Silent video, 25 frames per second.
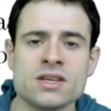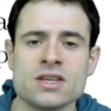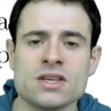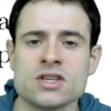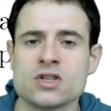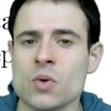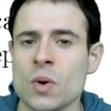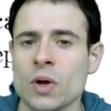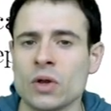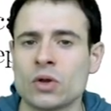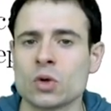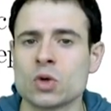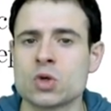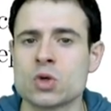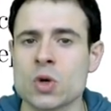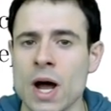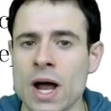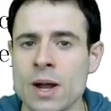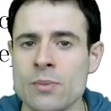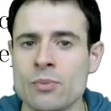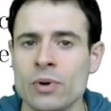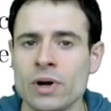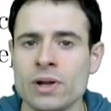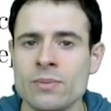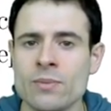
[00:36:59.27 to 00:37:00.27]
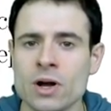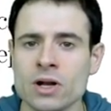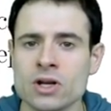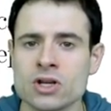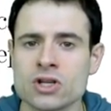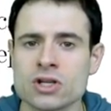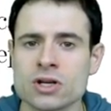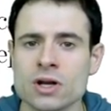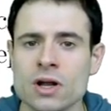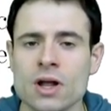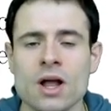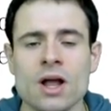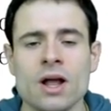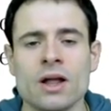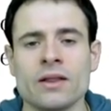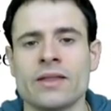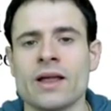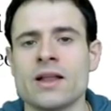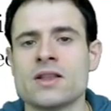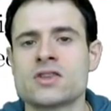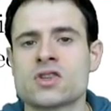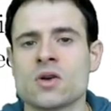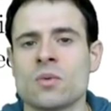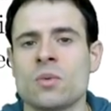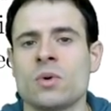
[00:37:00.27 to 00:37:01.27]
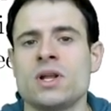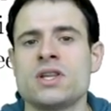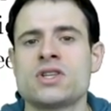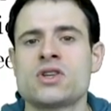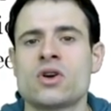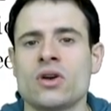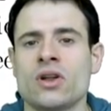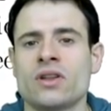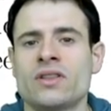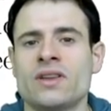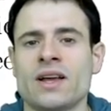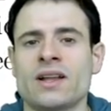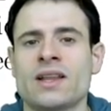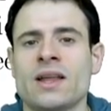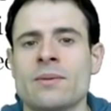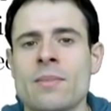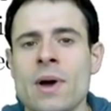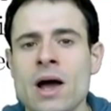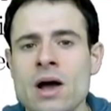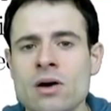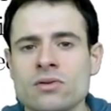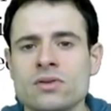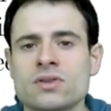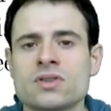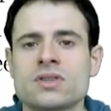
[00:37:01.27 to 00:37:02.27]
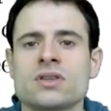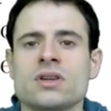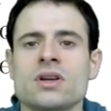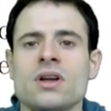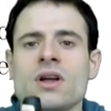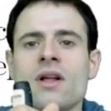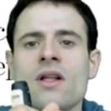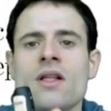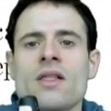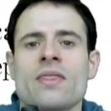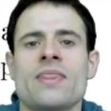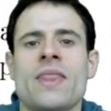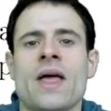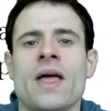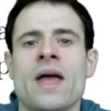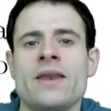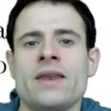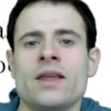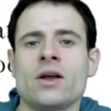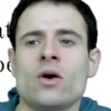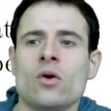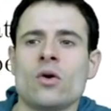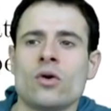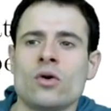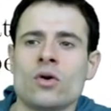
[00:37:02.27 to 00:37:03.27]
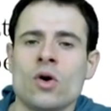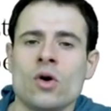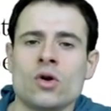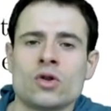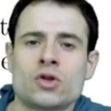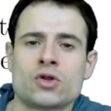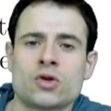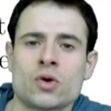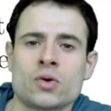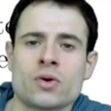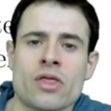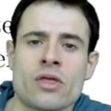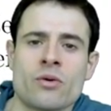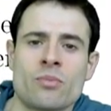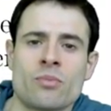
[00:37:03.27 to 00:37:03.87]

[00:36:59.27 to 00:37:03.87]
is going to dry pretty much. Then somebody's going to take them out. Then they're going to go to another